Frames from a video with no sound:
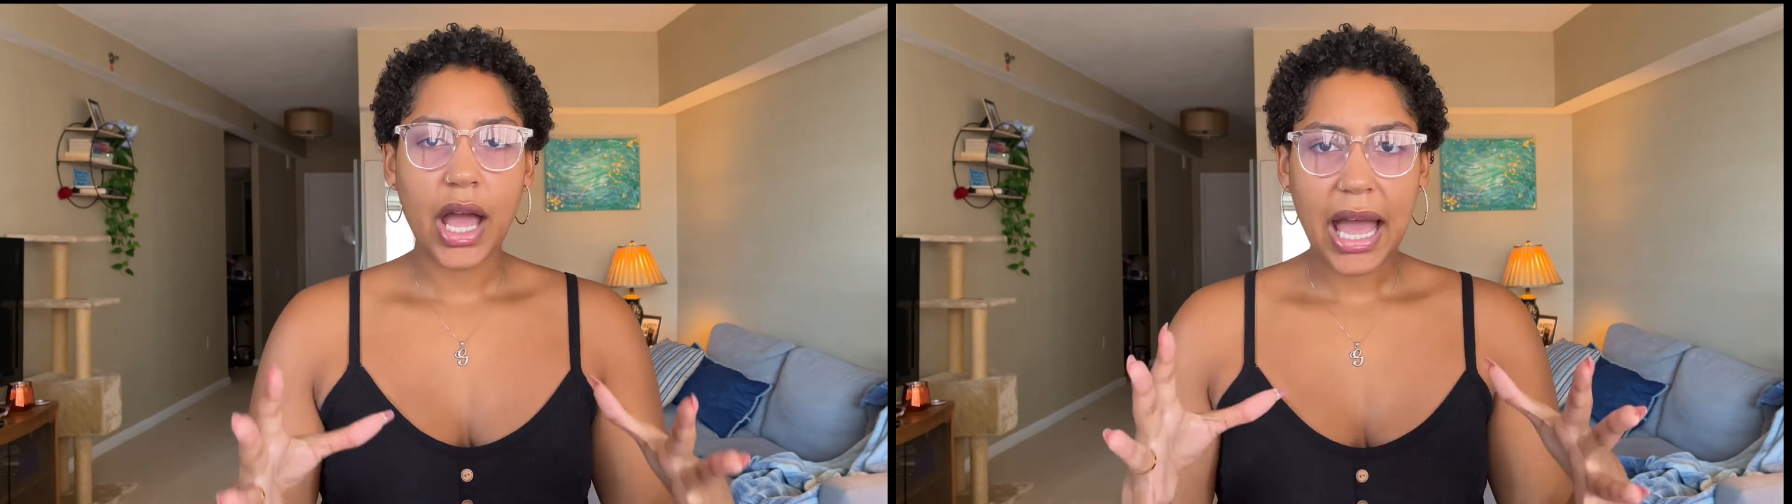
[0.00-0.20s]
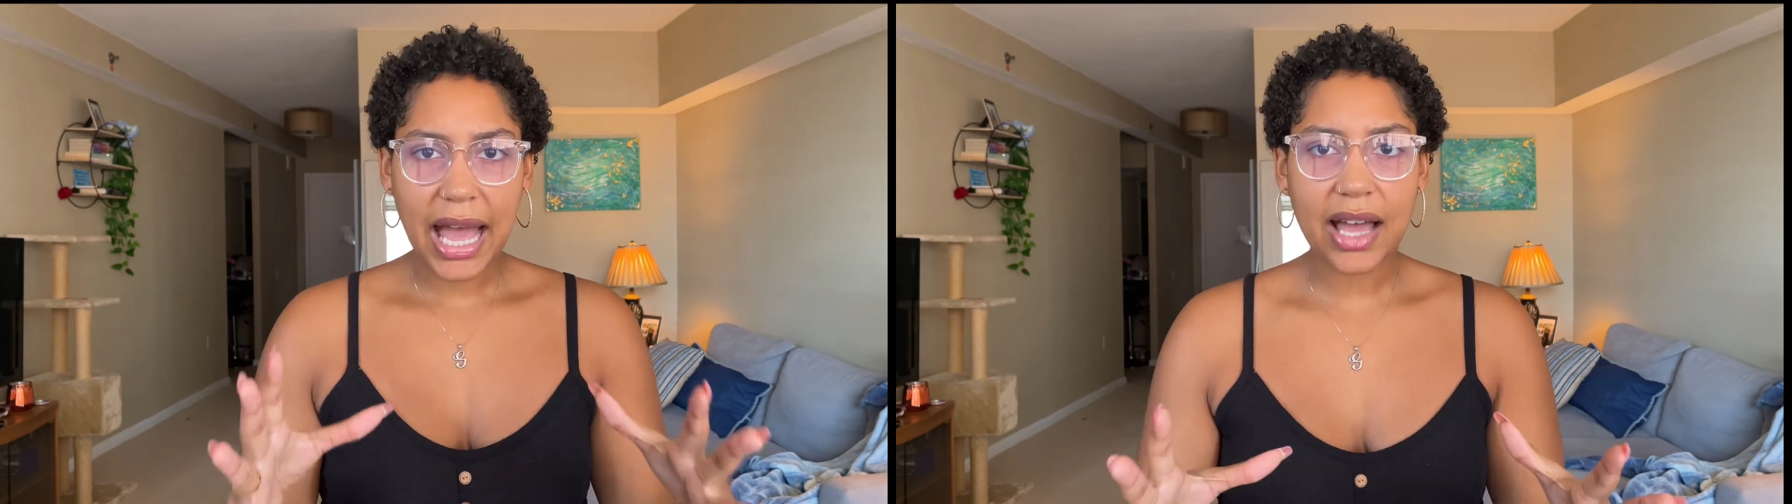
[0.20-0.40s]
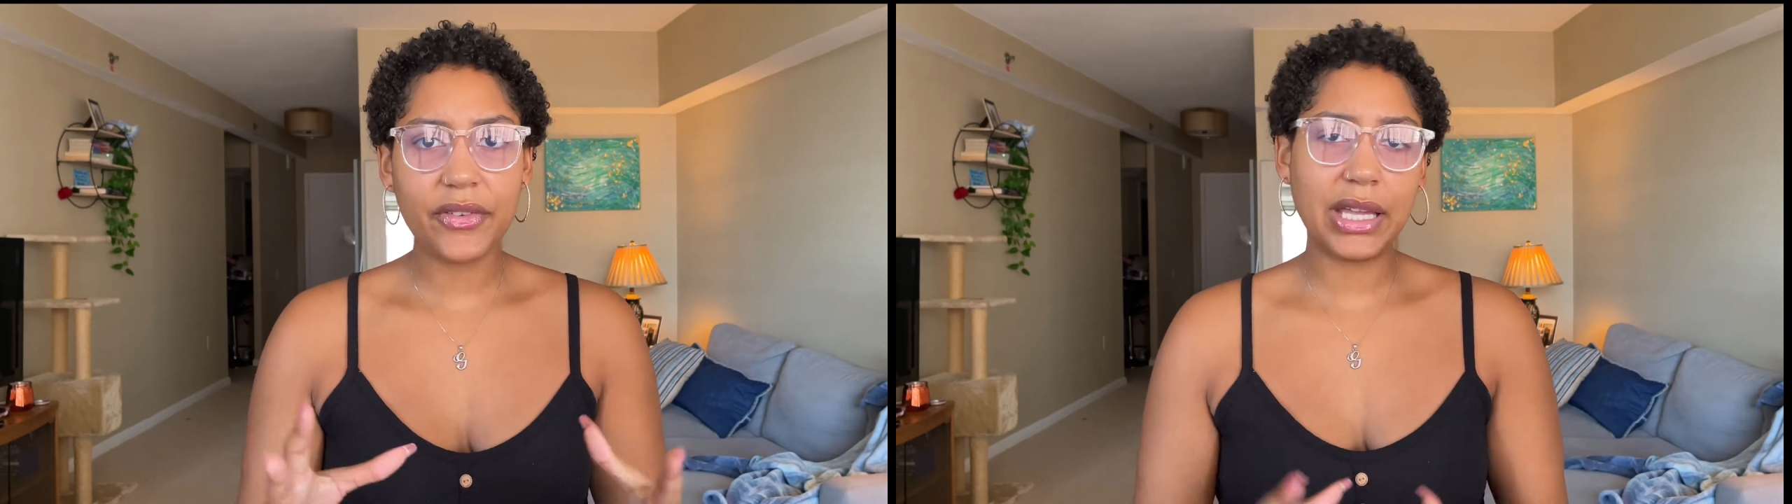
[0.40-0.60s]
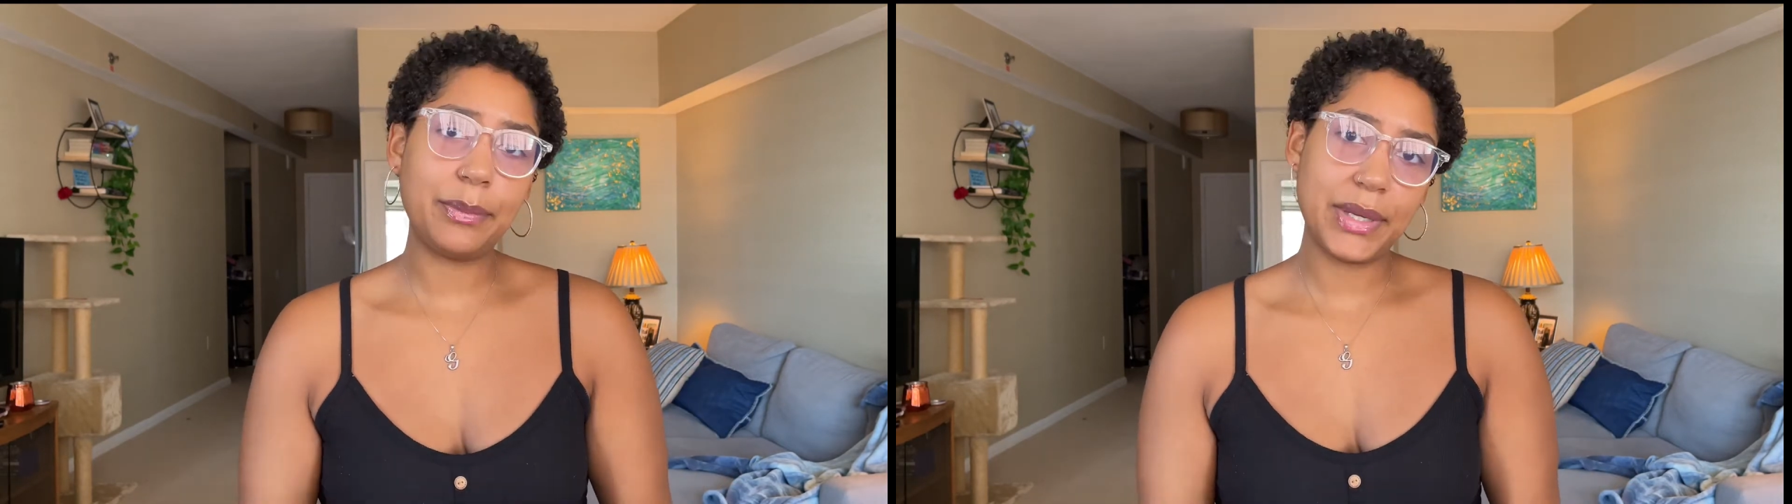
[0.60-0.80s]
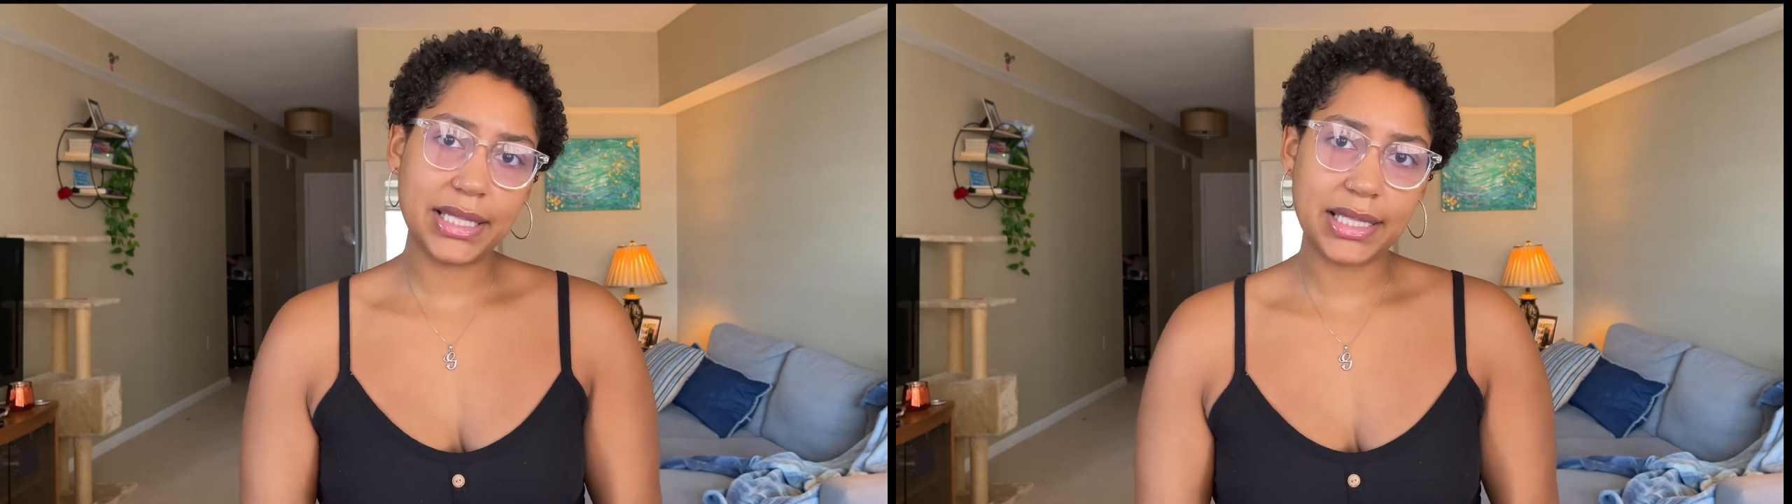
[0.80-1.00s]
having a
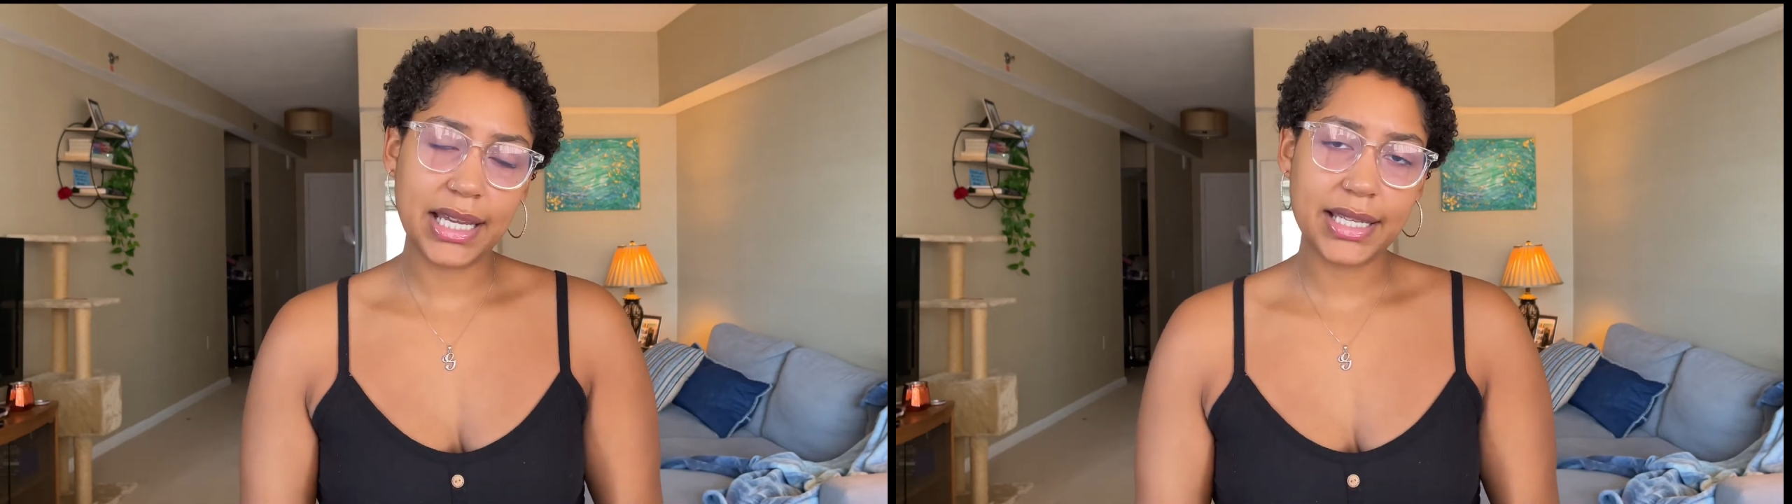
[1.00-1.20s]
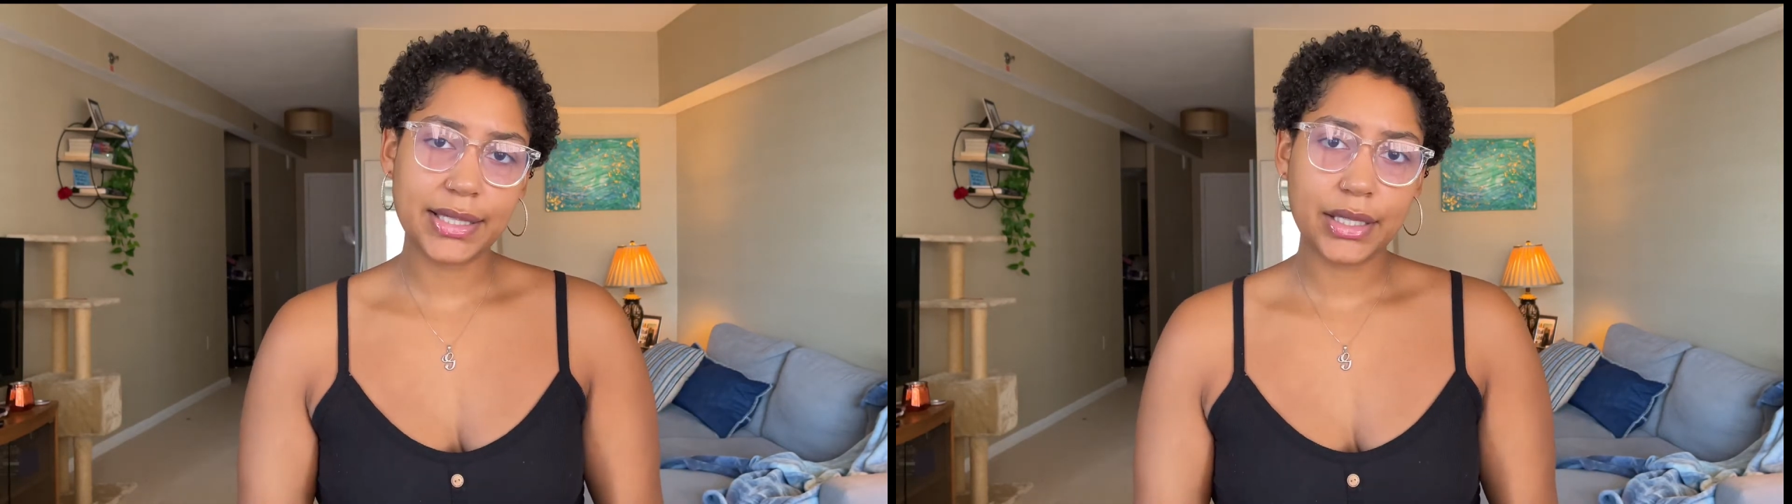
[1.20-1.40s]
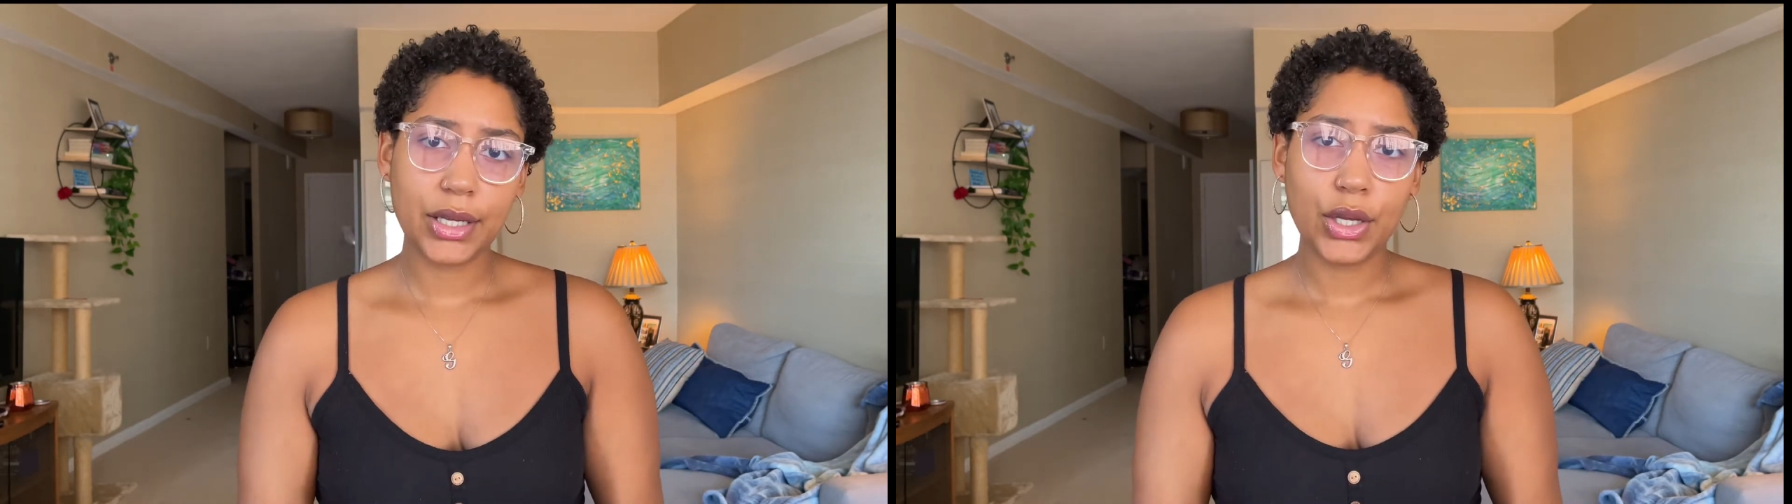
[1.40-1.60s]
business,